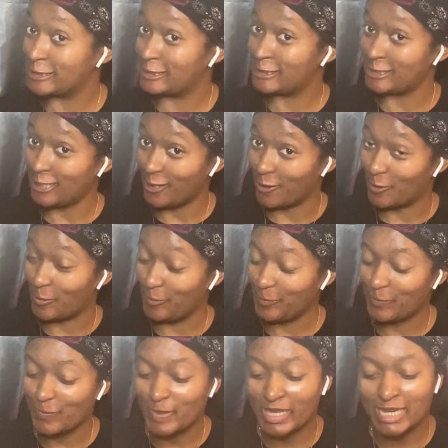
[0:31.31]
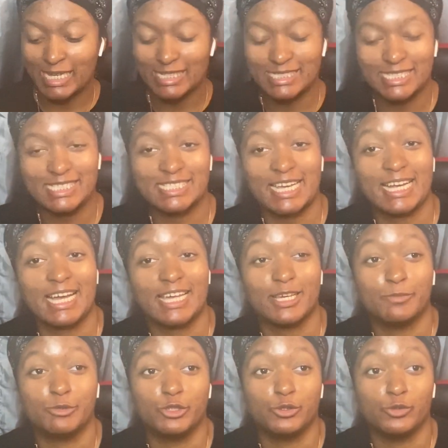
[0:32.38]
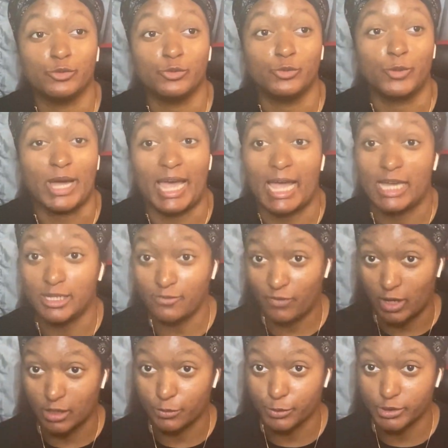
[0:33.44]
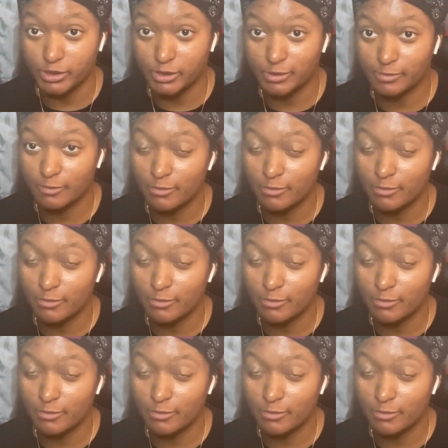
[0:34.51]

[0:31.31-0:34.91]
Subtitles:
So, since I got up to 80 followers,